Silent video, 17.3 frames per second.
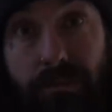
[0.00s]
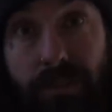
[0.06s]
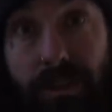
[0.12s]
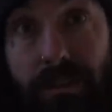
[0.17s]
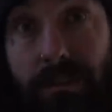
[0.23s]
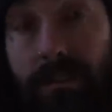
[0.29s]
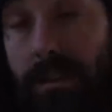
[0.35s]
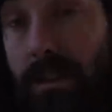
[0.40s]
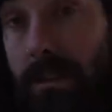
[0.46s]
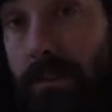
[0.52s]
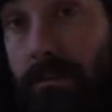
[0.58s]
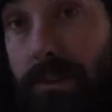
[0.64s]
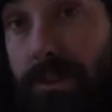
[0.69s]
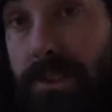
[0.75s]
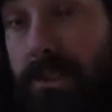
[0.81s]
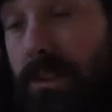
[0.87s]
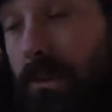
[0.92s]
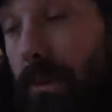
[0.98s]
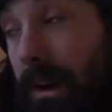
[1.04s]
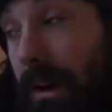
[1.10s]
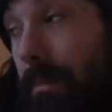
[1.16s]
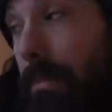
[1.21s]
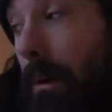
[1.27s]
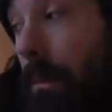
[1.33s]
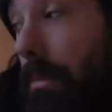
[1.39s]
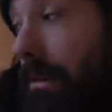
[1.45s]
well, which is
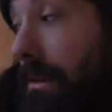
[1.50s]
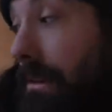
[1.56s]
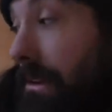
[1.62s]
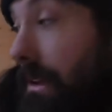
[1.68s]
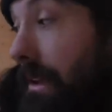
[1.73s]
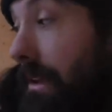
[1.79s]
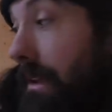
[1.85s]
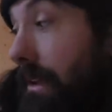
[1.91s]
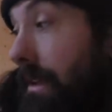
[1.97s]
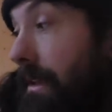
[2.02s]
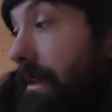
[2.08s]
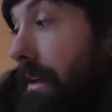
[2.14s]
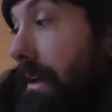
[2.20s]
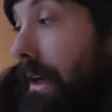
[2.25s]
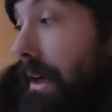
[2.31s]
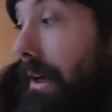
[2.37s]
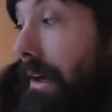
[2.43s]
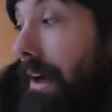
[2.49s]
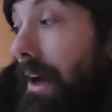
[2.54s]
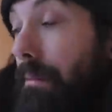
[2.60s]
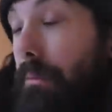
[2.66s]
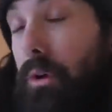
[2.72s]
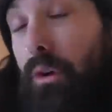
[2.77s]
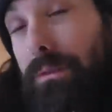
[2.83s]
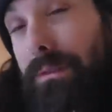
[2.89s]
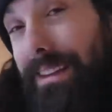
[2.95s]
quite a popular thing. Uh,
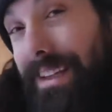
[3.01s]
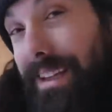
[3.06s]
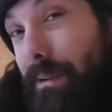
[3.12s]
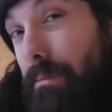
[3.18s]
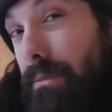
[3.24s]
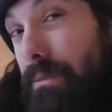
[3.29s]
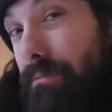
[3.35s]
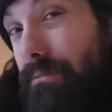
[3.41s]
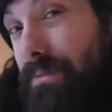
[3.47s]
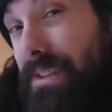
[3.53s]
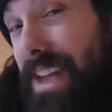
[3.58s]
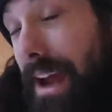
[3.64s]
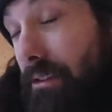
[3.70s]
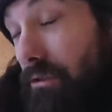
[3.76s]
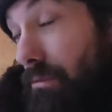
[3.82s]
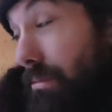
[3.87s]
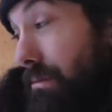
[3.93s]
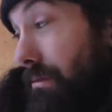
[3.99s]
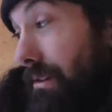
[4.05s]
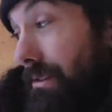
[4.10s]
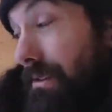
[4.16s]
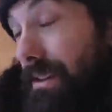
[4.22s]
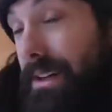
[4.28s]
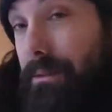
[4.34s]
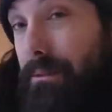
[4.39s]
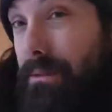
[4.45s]
I'm called Liam Terrible
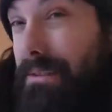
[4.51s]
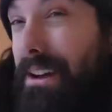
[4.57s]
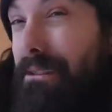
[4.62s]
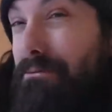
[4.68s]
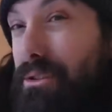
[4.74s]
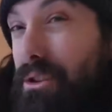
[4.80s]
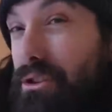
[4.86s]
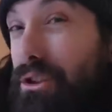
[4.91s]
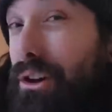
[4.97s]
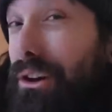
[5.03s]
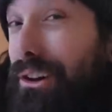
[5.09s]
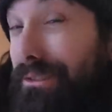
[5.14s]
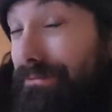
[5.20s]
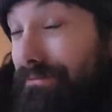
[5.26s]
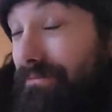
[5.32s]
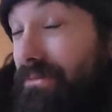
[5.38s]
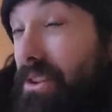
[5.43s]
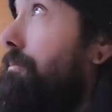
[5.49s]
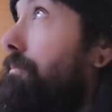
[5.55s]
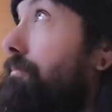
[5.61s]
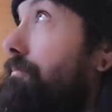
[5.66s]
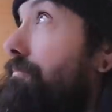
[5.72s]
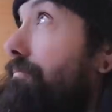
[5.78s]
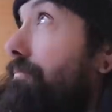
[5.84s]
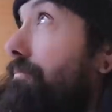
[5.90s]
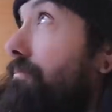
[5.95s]
on there, without the the.
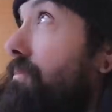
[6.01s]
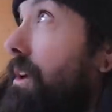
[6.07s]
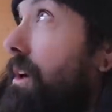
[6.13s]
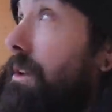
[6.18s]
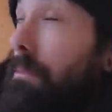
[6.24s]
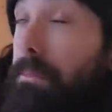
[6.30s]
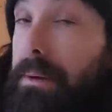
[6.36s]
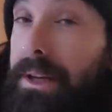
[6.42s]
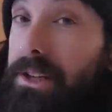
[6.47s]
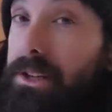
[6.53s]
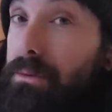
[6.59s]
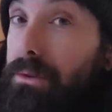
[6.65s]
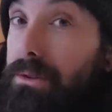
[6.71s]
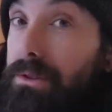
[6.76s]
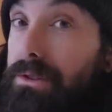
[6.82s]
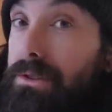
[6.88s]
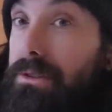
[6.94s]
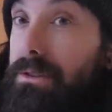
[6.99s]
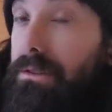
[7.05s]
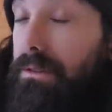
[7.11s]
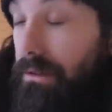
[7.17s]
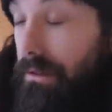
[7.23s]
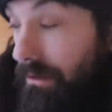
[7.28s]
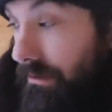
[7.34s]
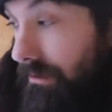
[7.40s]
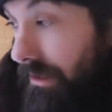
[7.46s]
And the Beechwoods
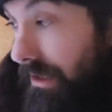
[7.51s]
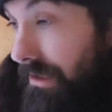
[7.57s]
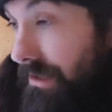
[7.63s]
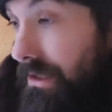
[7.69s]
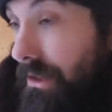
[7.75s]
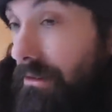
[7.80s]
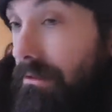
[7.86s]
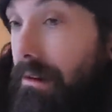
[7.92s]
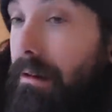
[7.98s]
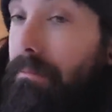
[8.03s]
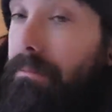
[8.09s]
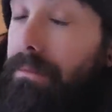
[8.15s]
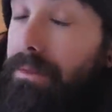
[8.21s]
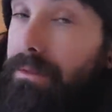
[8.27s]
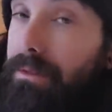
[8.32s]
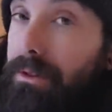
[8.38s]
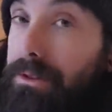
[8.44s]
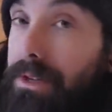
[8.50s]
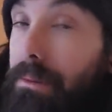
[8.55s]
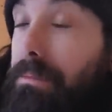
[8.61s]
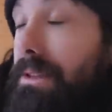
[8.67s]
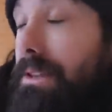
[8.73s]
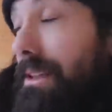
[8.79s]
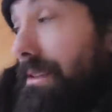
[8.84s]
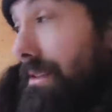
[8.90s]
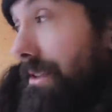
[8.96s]
Instagram, those
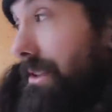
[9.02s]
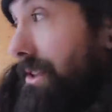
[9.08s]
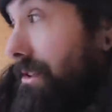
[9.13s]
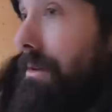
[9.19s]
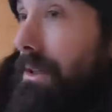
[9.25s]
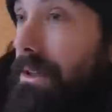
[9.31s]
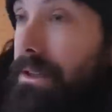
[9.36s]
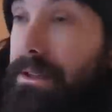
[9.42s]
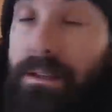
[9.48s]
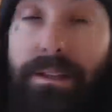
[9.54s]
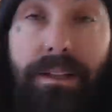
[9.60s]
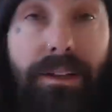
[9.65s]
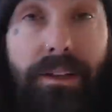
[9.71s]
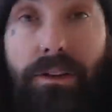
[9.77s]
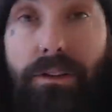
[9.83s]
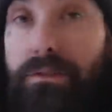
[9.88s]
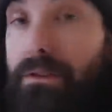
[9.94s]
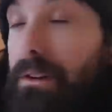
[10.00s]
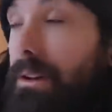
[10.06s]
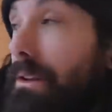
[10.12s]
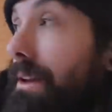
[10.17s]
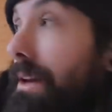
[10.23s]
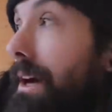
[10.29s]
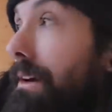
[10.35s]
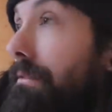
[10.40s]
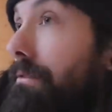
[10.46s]
happy days Instagram. Go follow
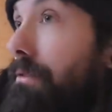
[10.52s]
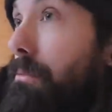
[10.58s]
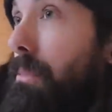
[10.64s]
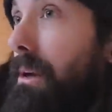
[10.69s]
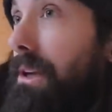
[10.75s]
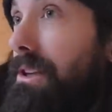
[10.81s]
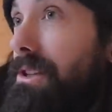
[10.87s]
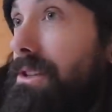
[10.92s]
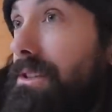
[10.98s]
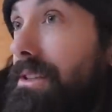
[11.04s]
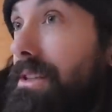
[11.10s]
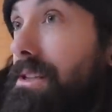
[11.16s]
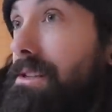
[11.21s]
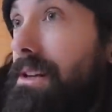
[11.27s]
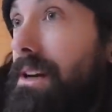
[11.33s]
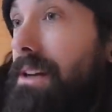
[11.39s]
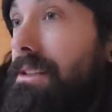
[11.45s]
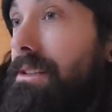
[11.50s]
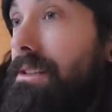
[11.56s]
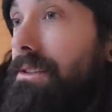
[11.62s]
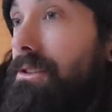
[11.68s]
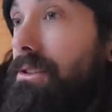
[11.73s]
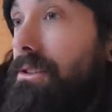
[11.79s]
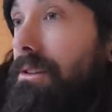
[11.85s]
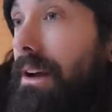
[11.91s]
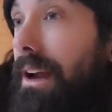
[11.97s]
that for pictures and insights
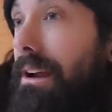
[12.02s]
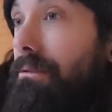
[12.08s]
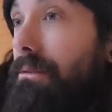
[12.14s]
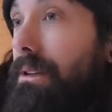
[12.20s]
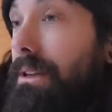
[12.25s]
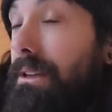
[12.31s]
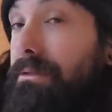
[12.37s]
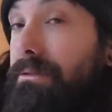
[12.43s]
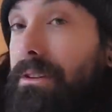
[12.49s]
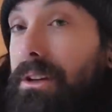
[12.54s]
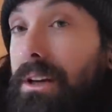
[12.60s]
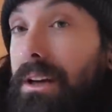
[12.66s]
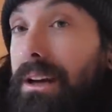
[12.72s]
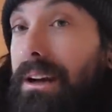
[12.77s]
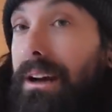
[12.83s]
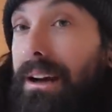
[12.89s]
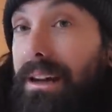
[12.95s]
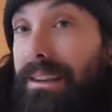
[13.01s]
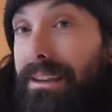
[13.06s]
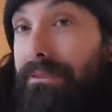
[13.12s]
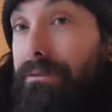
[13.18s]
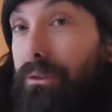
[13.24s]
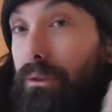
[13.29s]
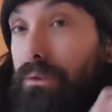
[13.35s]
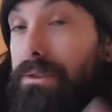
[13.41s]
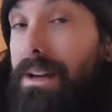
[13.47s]
into how we live. I
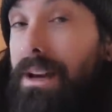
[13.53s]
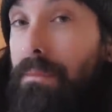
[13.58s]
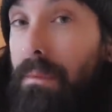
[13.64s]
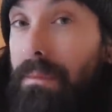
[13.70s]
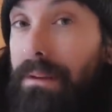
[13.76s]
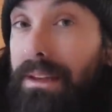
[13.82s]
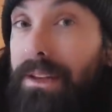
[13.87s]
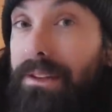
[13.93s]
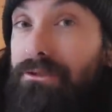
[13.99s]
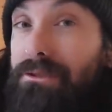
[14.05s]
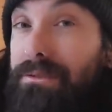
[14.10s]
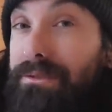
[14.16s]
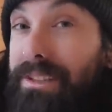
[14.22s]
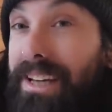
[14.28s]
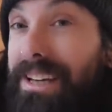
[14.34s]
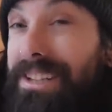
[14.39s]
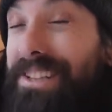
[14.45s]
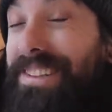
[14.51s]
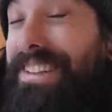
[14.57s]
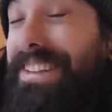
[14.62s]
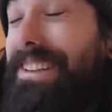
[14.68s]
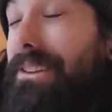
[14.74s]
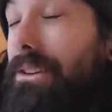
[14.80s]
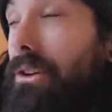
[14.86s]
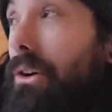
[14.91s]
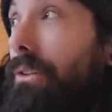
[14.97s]
live full time in my Land Rover, in case you
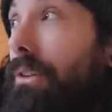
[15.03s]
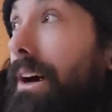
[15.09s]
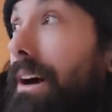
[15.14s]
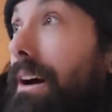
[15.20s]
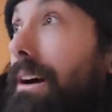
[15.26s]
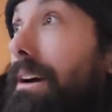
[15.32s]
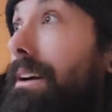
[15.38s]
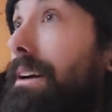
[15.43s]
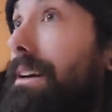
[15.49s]
didn't know that.